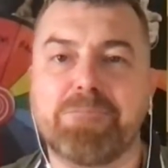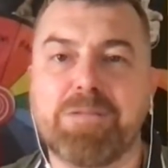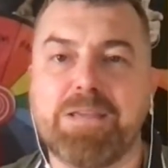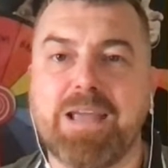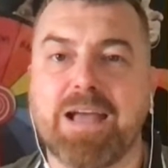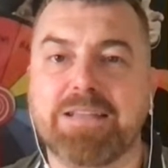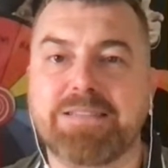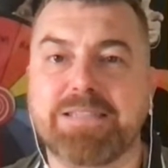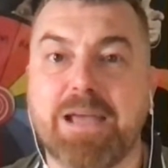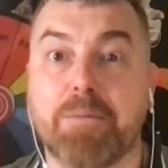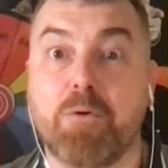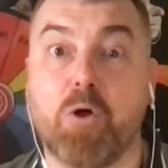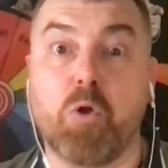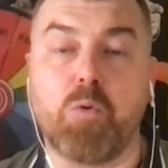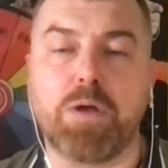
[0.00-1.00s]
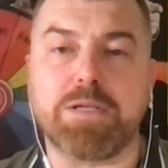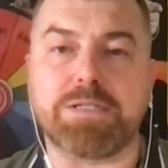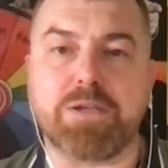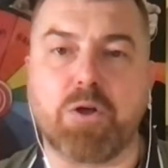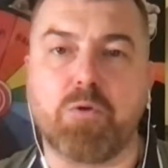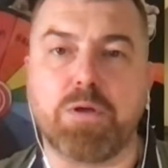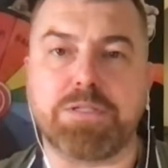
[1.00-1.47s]
Yes, I'm
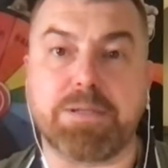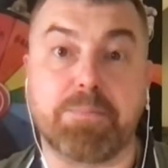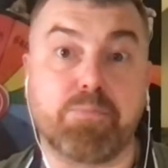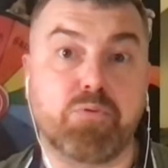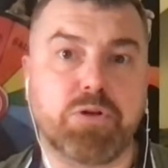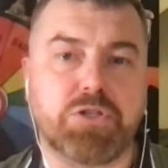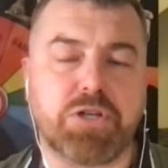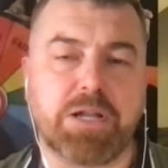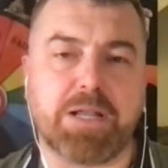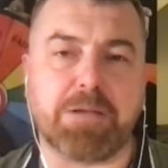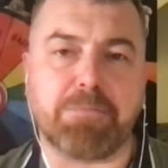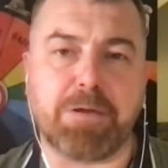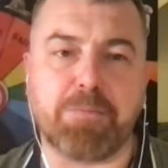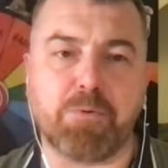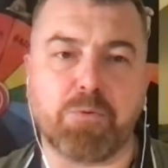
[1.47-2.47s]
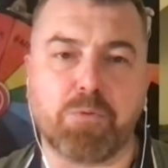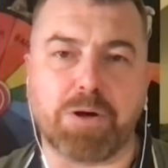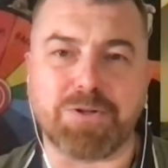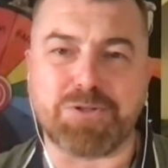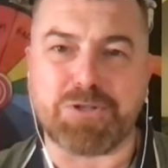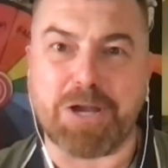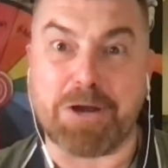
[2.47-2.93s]
always appreciating people who
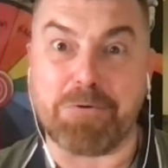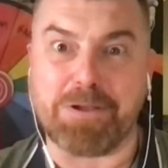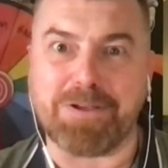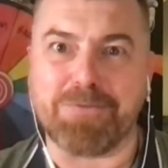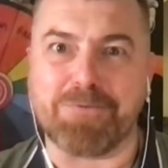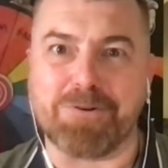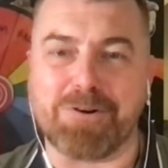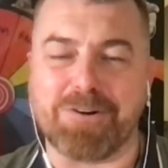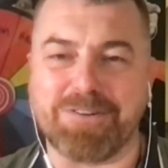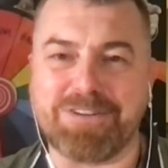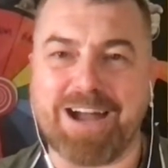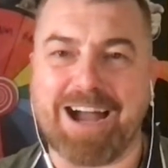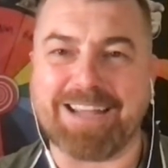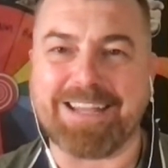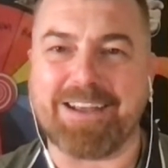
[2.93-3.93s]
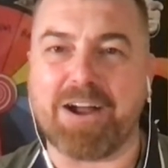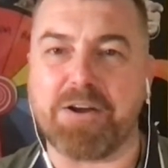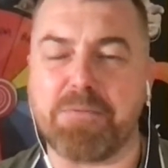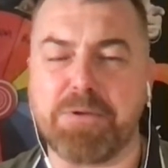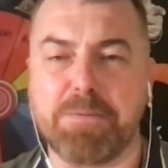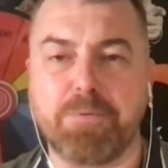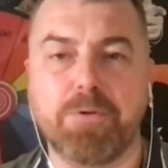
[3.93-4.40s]
are sharing or tagging
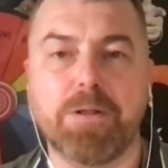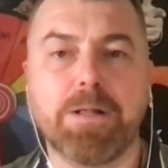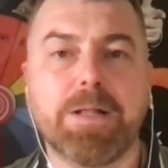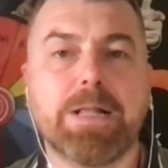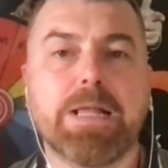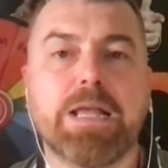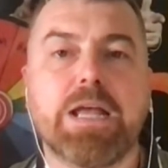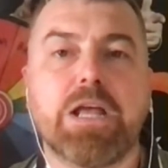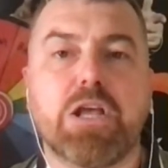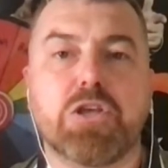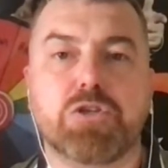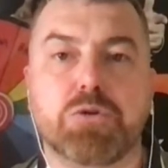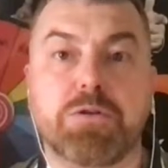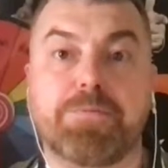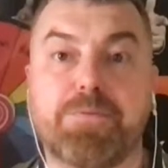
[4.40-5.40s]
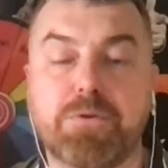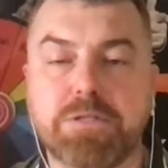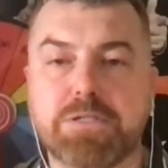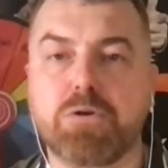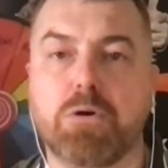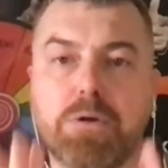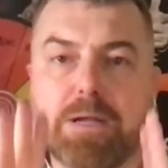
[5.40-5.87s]
other people. So the
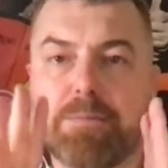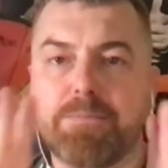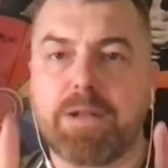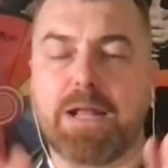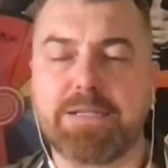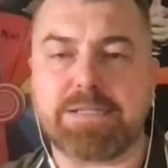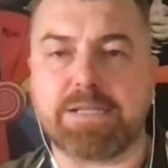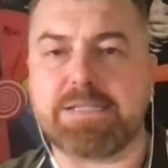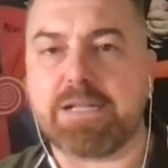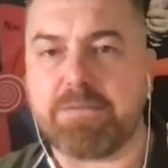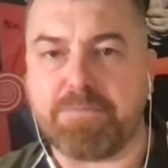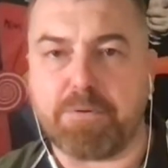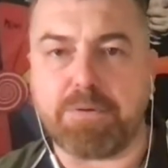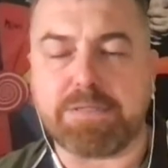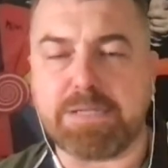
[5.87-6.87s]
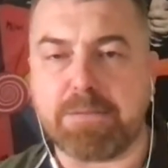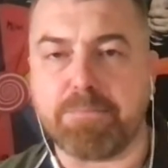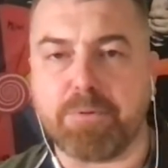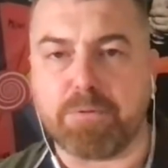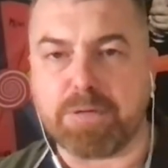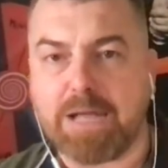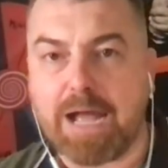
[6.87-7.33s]
first story, as I said, very
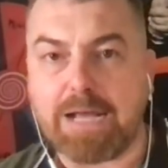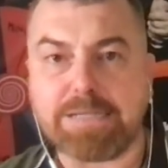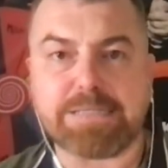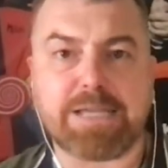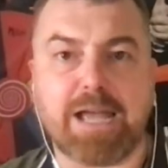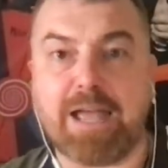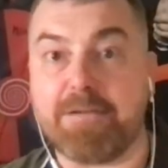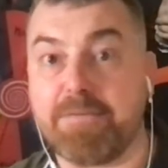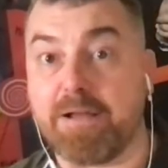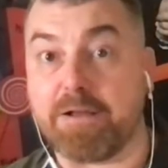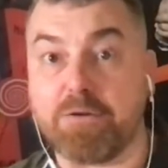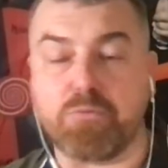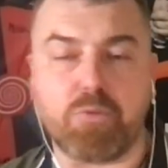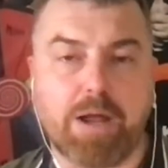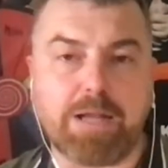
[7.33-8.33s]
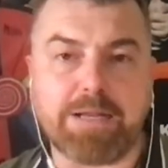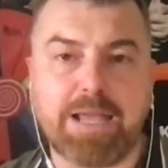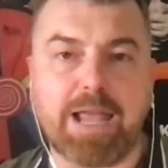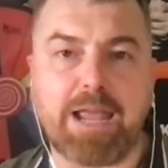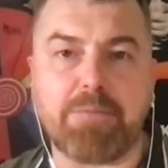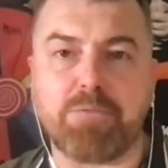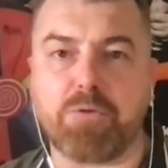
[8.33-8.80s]
simple. Guys, I have a great
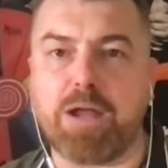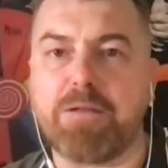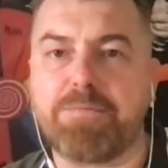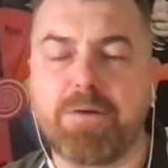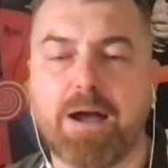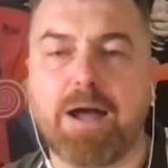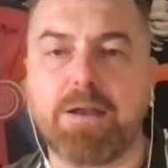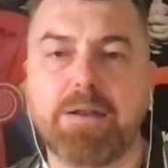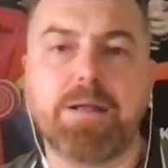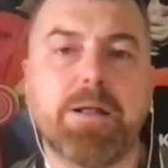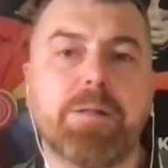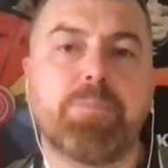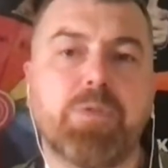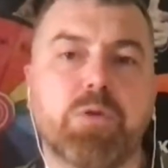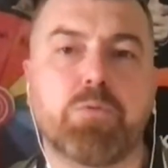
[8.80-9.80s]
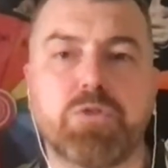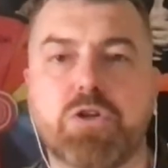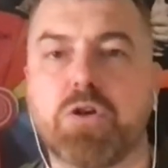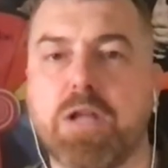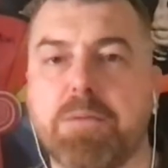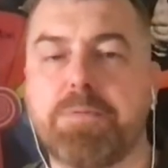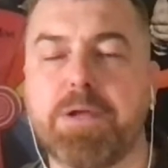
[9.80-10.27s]
game, great fun, which is
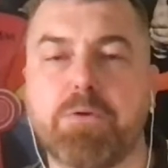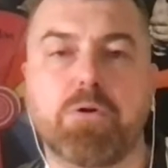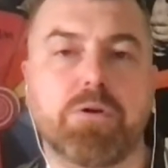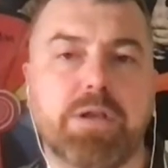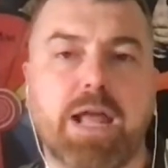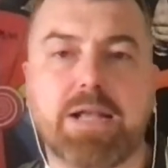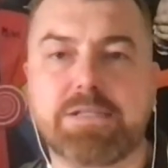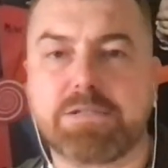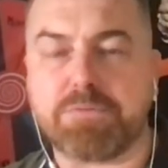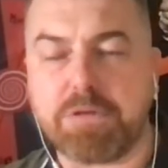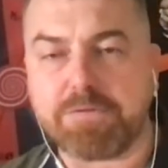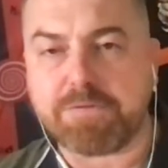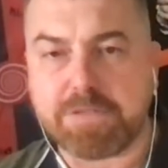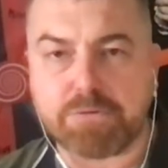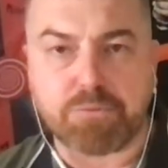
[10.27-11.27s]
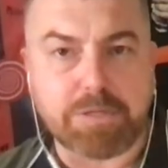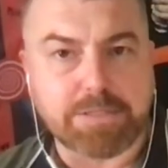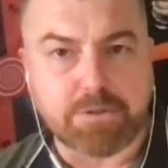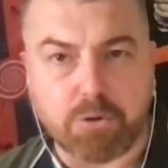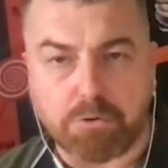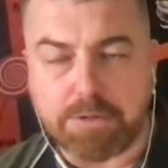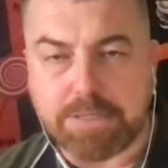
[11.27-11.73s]
going to appear on next three
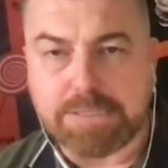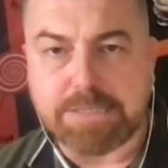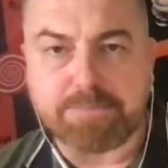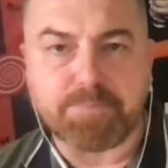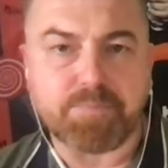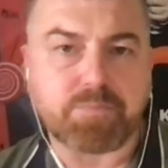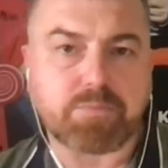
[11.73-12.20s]
stories.